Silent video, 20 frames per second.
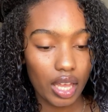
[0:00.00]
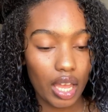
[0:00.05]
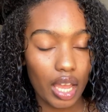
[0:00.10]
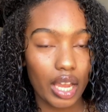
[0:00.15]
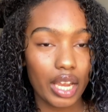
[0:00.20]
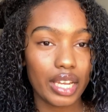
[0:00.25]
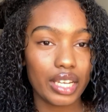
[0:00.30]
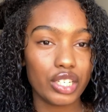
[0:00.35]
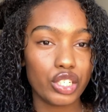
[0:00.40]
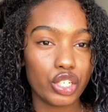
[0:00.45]

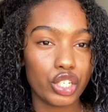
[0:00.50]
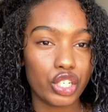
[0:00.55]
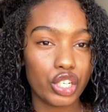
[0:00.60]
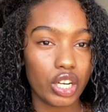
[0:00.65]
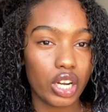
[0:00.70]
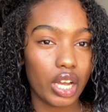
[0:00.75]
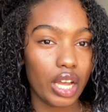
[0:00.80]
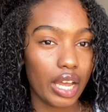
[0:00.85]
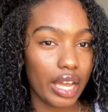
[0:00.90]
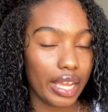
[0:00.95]

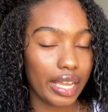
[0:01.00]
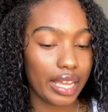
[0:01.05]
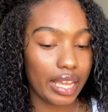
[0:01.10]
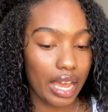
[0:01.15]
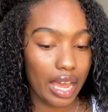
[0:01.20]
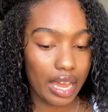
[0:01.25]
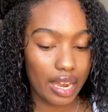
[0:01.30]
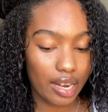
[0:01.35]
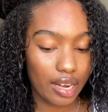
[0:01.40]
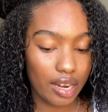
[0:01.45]
conditioner
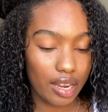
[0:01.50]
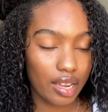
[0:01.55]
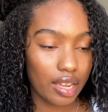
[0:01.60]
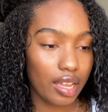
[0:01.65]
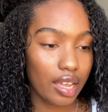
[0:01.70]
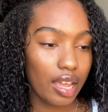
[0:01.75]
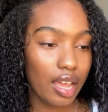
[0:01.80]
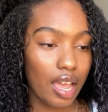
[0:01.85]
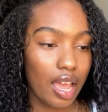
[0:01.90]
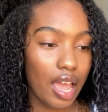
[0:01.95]
again,
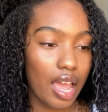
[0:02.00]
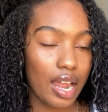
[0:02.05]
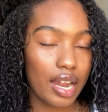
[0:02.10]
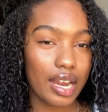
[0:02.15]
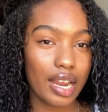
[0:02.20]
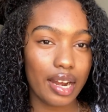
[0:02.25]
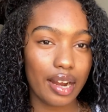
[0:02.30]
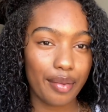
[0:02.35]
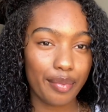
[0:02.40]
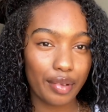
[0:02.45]
and
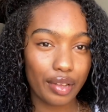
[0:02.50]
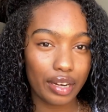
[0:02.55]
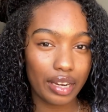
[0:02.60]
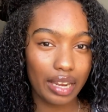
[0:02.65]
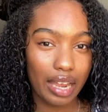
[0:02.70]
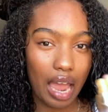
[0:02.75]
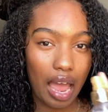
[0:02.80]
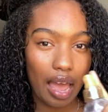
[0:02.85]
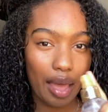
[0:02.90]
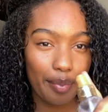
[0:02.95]
then I'm gonna
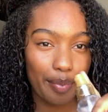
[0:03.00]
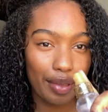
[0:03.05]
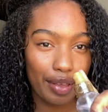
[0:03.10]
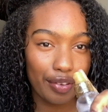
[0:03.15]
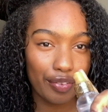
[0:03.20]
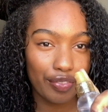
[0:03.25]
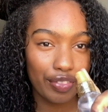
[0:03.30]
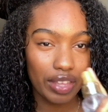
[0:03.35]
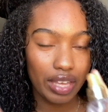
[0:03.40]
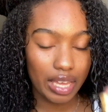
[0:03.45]
get a bit
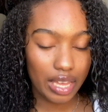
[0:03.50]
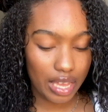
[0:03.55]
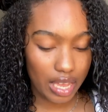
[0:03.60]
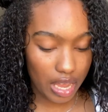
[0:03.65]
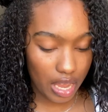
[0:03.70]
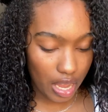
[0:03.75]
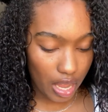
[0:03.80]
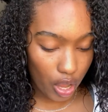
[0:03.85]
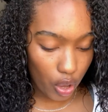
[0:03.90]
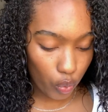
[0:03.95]
of the
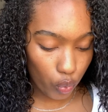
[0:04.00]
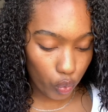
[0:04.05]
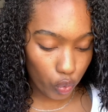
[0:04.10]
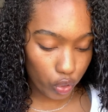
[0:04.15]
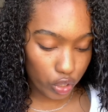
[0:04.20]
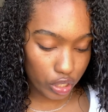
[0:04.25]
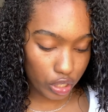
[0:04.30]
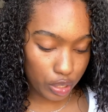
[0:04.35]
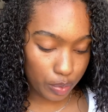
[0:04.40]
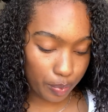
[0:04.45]

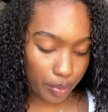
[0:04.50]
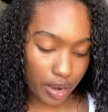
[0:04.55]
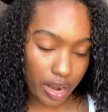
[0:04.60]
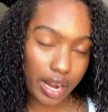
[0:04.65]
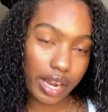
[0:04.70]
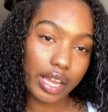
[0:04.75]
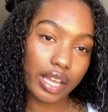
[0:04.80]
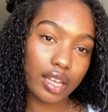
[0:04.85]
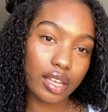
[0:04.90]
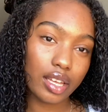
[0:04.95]
water
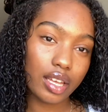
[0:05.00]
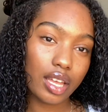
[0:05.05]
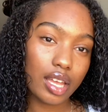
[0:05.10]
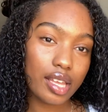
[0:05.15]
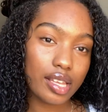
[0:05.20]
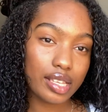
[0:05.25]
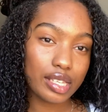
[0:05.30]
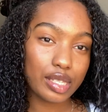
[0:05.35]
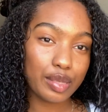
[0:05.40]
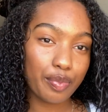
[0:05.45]
spray
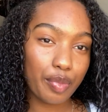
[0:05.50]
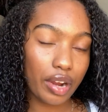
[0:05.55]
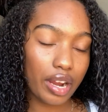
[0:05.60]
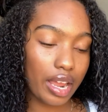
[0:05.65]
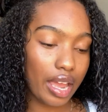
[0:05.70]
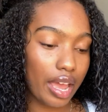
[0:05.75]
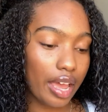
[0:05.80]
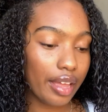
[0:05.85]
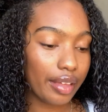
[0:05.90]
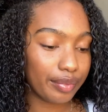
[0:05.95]

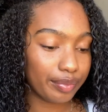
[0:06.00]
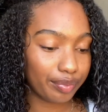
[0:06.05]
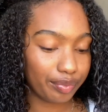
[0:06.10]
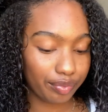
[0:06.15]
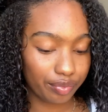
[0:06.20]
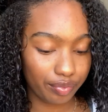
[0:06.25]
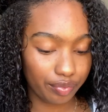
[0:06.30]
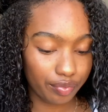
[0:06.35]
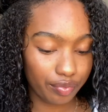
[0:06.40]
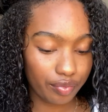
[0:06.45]
it,
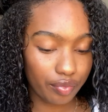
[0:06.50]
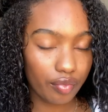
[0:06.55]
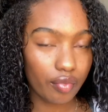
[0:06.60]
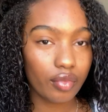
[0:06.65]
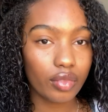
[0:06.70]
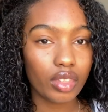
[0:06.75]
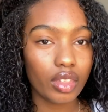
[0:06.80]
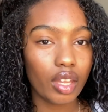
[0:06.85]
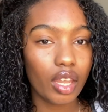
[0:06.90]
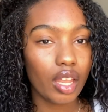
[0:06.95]

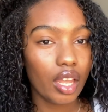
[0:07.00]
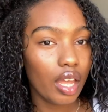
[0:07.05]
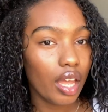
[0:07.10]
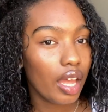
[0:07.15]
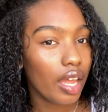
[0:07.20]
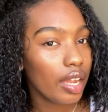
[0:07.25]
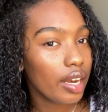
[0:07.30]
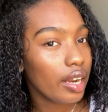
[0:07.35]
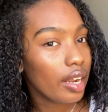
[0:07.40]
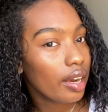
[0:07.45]

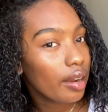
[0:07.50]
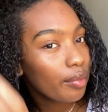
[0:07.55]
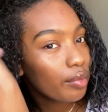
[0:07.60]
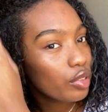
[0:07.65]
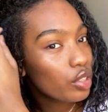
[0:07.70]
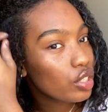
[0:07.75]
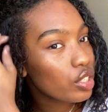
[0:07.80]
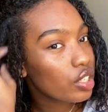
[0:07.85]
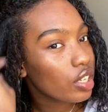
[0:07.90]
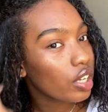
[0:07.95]
and then I'm
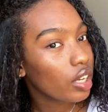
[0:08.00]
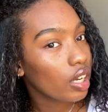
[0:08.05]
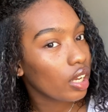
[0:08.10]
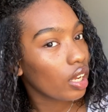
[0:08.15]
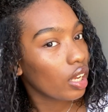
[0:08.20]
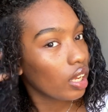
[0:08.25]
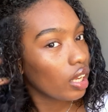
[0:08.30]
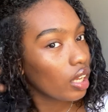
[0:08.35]
just gonna